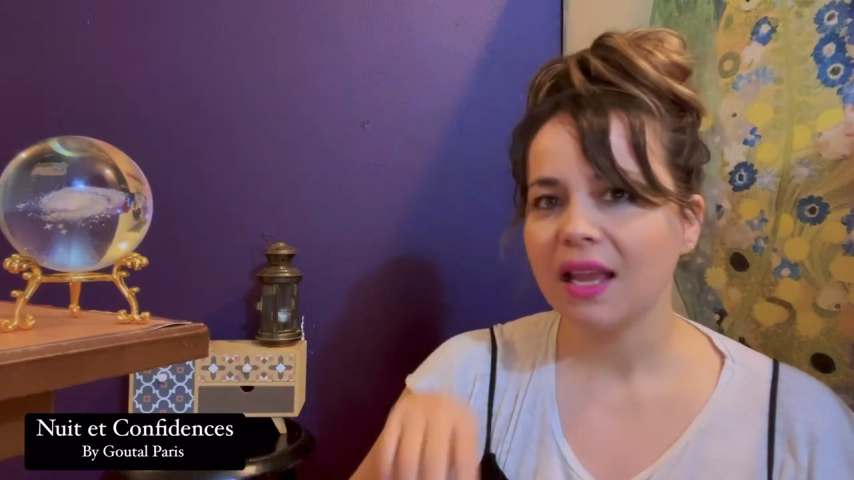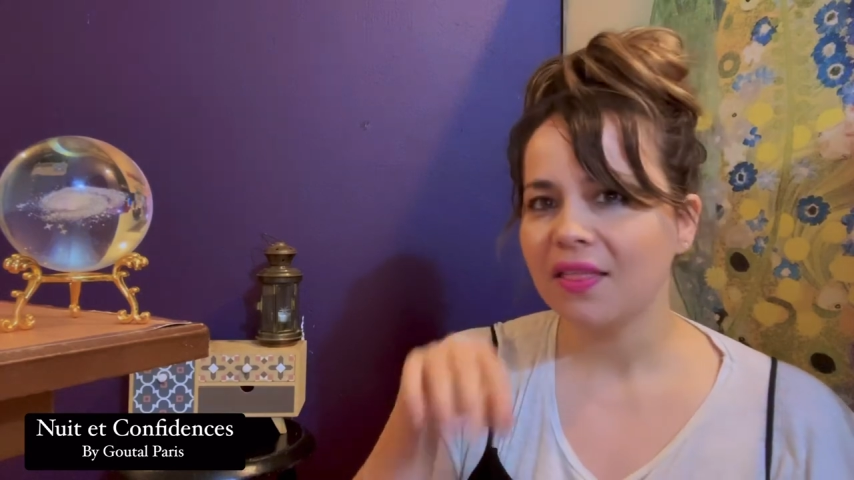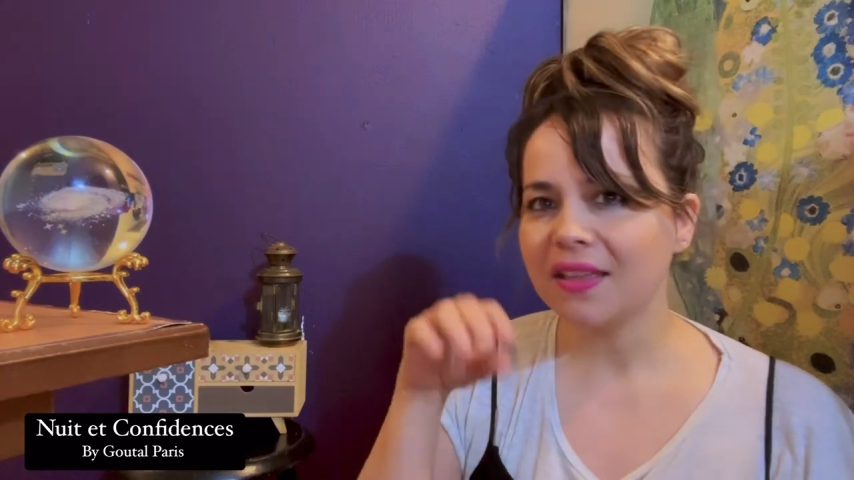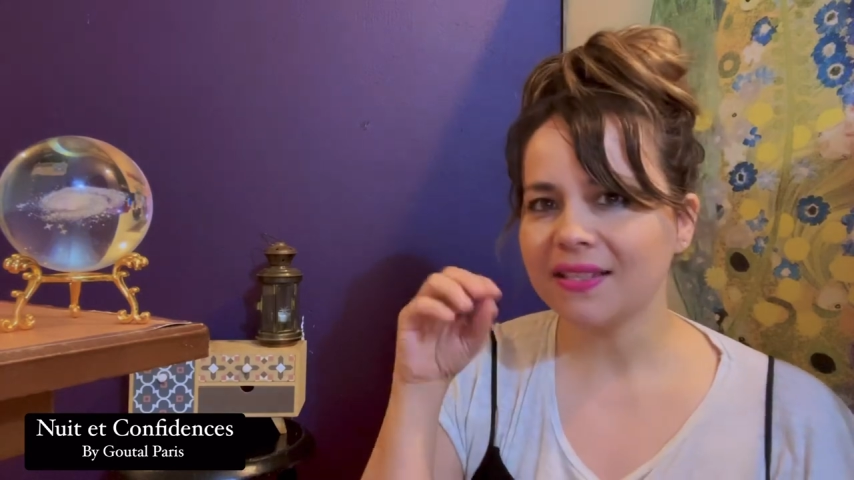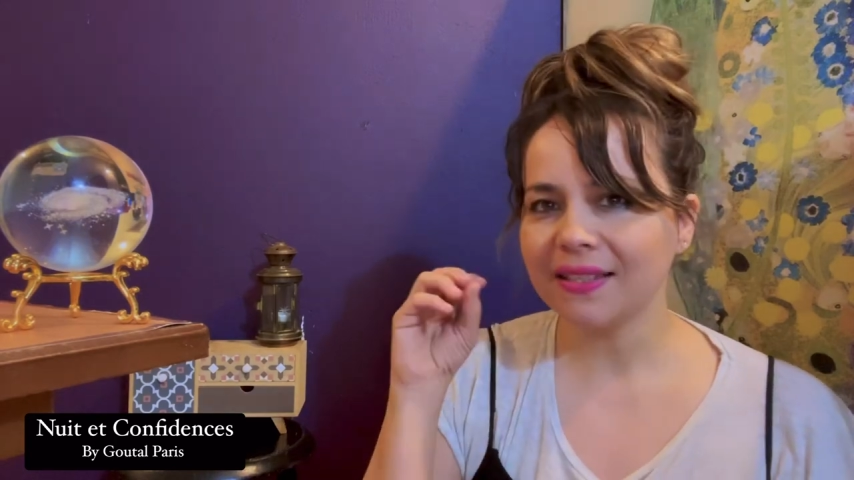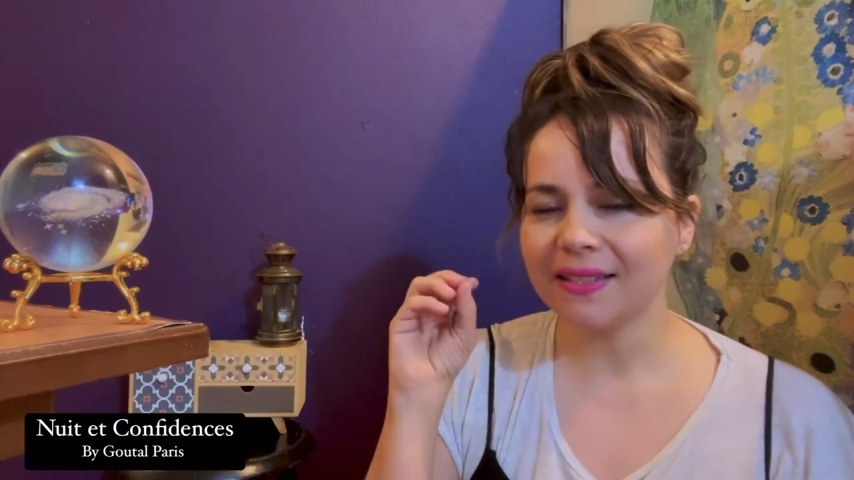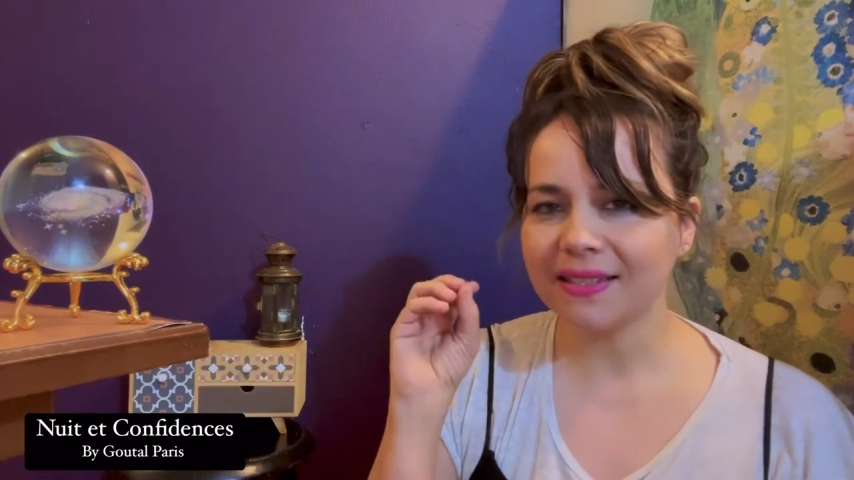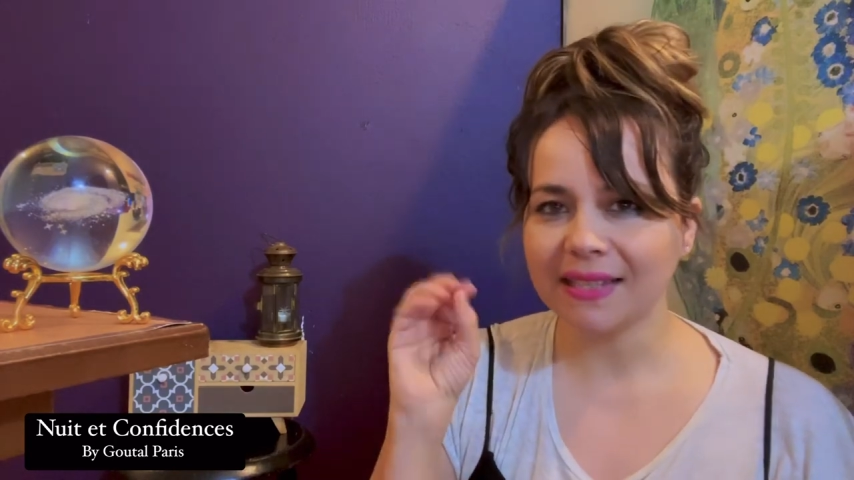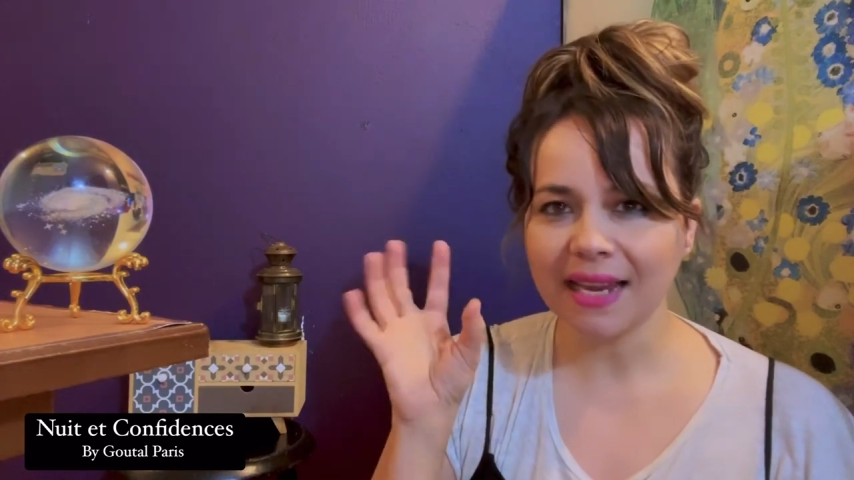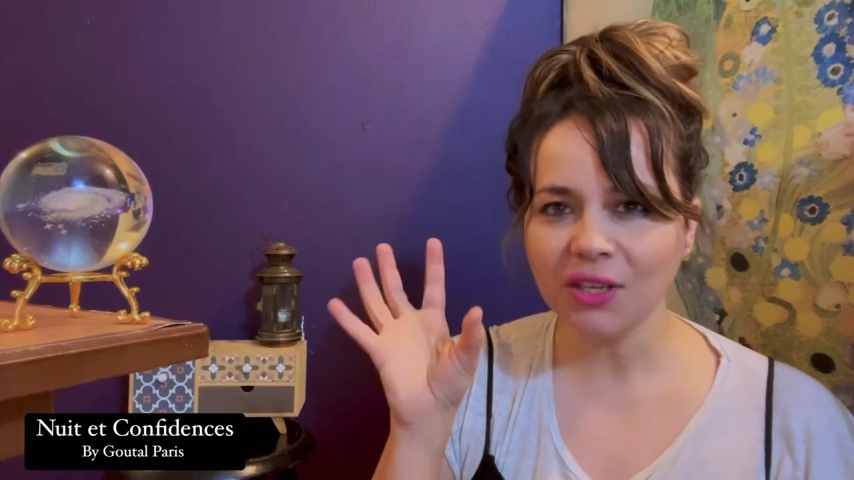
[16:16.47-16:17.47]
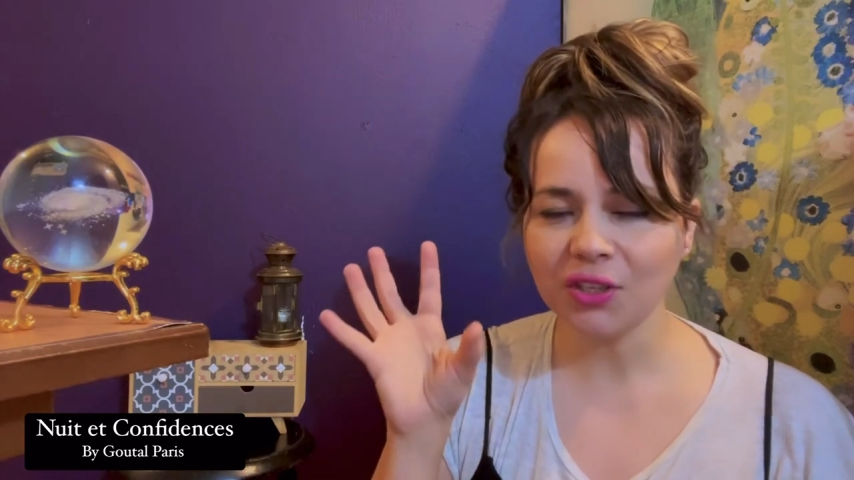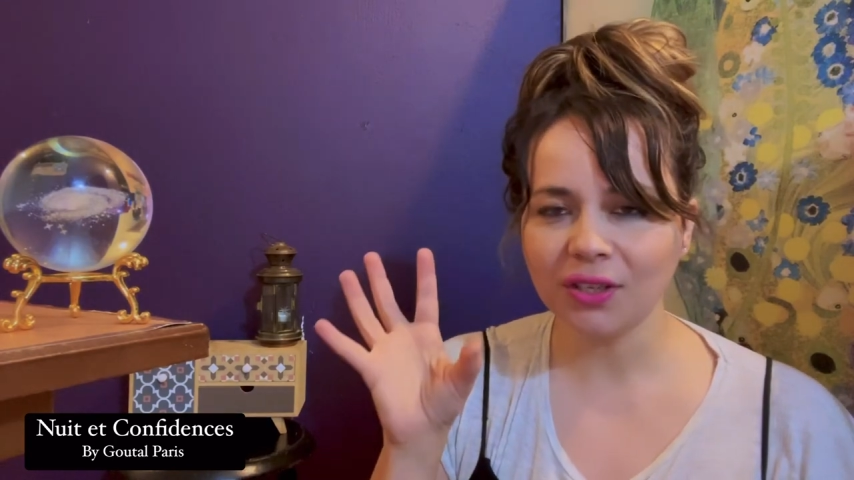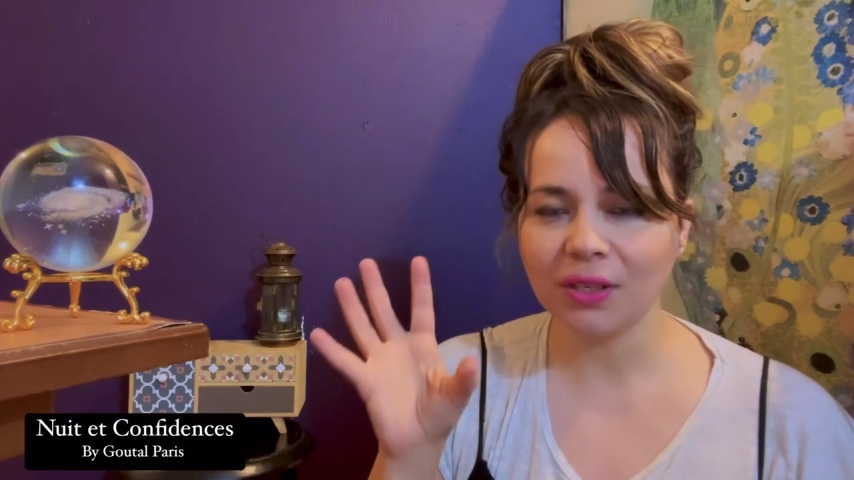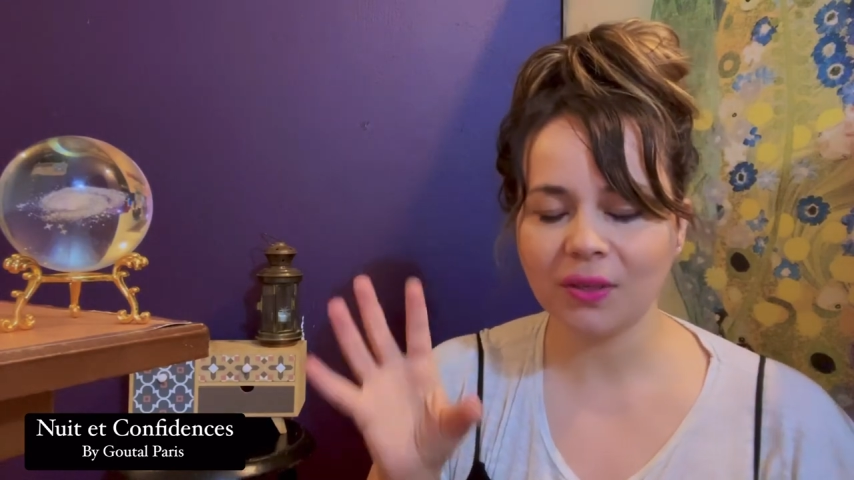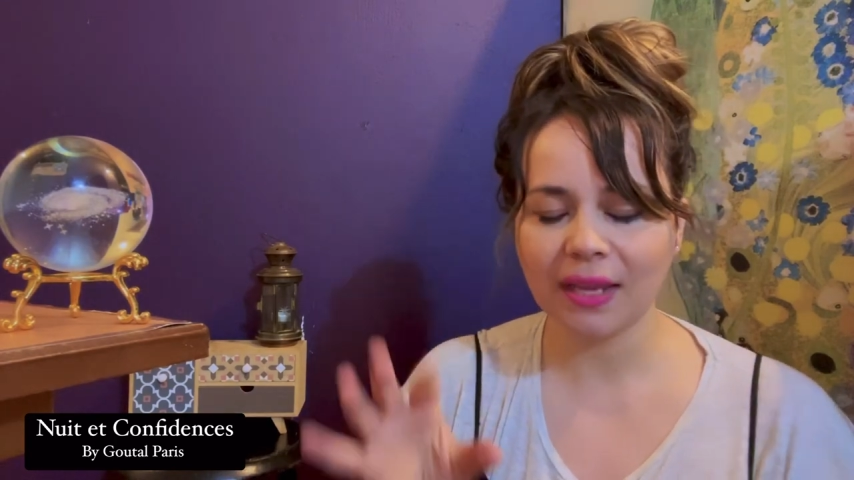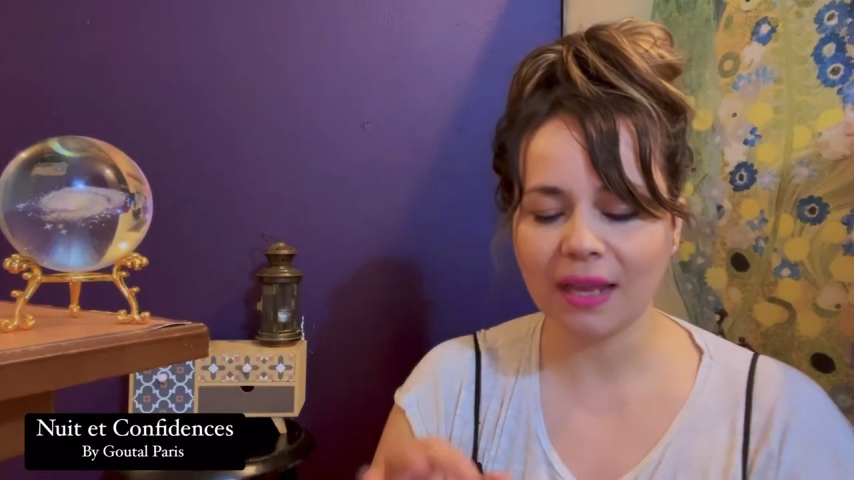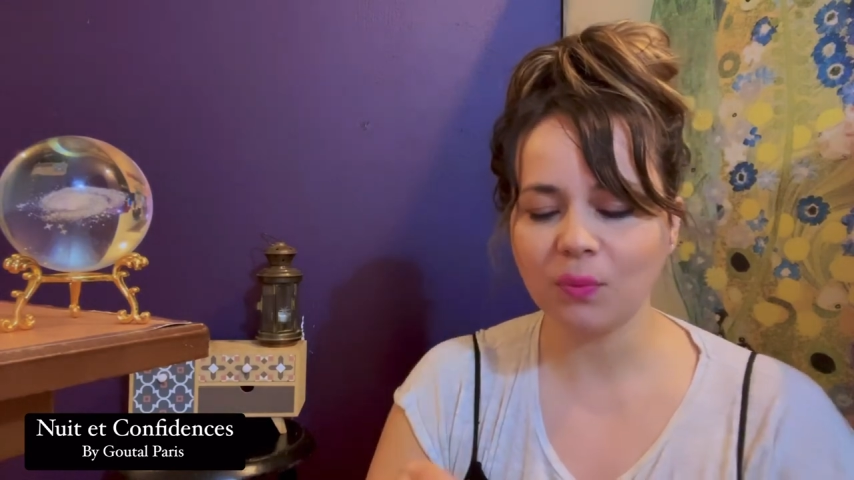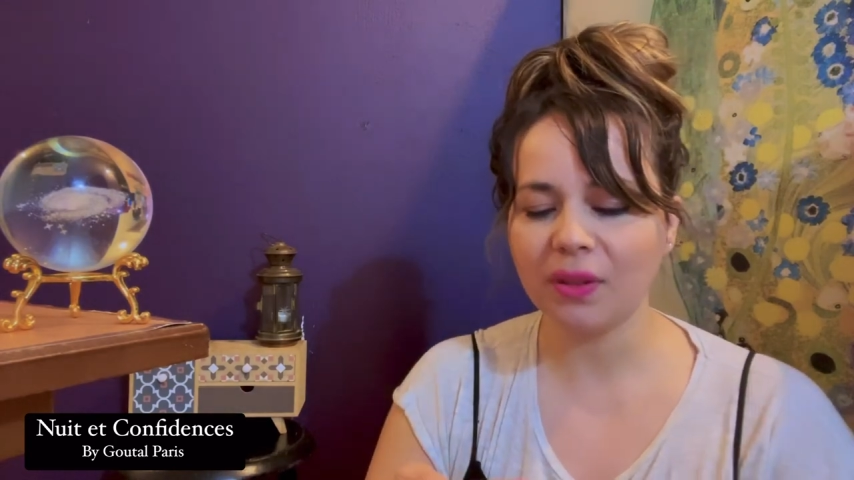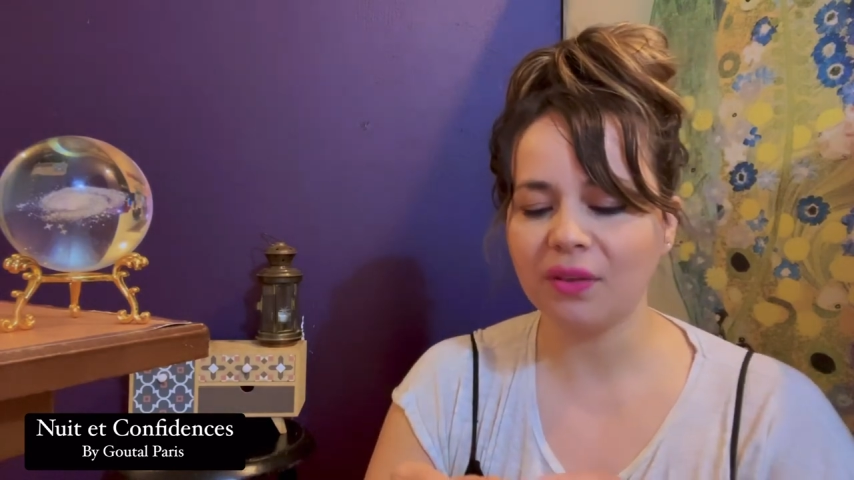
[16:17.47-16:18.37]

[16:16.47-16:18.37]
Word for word: The sensation you get with